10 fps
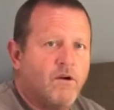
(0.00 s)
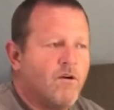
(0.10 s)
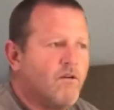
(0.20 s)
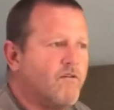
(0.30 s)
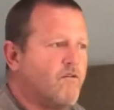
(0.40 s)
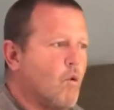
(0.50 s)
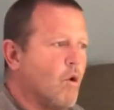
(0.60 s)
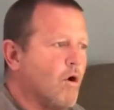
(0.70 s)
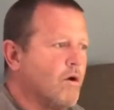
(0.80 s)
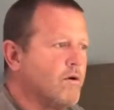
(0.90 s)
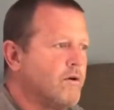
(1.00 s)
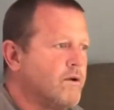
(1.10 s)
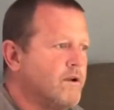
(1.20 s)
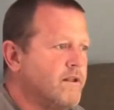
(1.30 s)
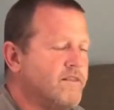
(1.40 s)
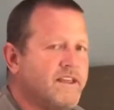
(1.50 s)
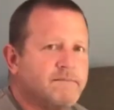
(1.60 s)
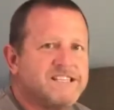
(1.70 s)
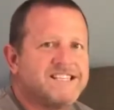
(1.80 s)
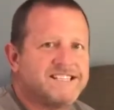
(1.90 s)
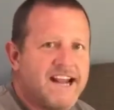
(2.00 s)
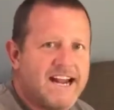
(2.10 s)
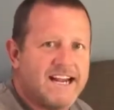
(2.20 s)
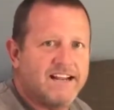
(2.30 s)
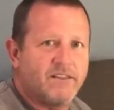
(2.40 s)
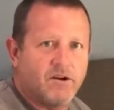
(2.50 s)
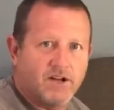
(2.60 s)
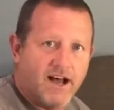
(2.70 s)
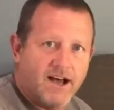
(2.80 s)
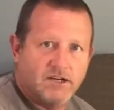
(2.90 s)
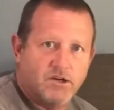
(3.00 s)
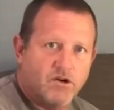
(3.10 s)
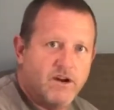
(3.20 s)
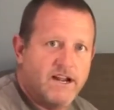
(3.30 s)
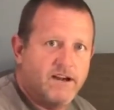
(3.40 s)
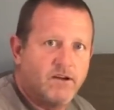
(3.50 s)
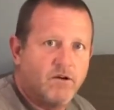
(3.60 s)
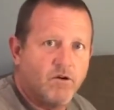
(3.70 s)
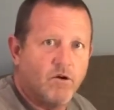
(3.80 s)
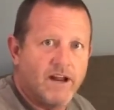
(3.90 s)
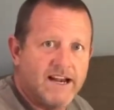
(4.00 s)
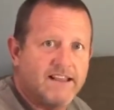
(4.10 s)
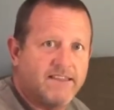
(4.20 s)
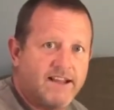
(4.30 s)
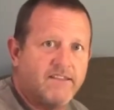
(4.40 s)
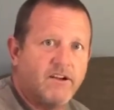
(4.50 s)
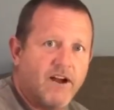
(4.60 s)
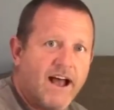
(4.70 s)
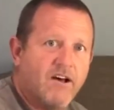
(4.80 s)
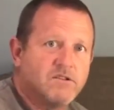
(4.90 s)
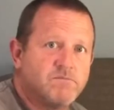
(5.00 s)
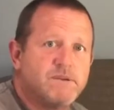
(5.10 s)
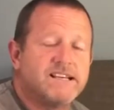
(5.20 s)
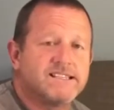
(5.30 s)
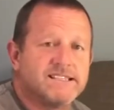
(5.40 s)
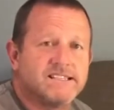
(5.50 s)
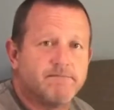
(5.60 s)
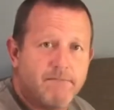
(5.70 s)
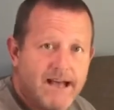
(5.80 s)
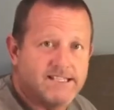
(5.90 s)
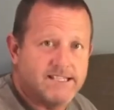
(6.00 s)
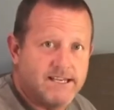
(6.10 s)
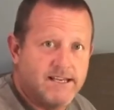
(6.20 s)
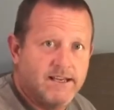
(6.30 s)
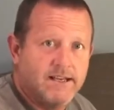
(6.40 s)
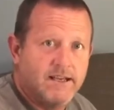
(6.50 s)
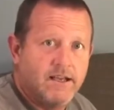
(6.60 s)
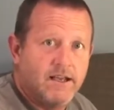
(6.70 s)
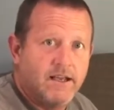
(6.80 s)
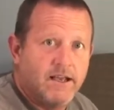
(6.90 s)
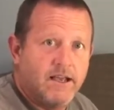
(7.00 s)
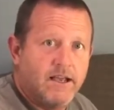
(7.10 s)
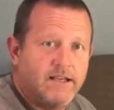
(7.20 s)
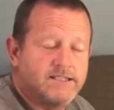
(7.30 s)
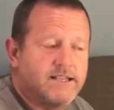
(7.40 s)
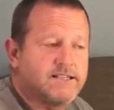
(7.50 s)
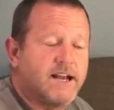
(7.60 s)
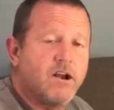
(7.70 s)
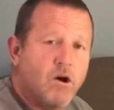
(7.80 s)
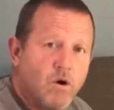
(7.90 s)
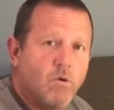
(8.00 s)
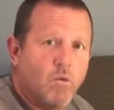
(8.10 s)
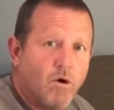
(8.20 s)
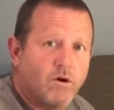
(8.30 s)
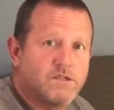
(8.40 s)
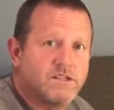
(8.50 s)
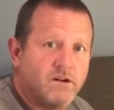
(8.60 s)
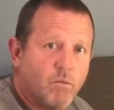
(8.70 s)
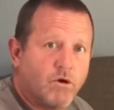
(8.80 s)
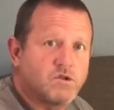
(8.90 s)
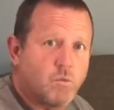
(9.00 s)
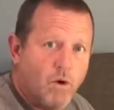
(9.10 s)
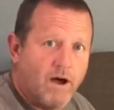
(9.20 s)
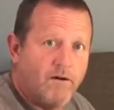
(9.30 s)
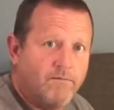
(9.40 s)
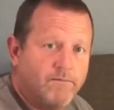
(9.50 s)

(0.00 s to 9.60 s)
for them staining their concrete or anything in their house because it's messy. He says, I know it works, and it works well.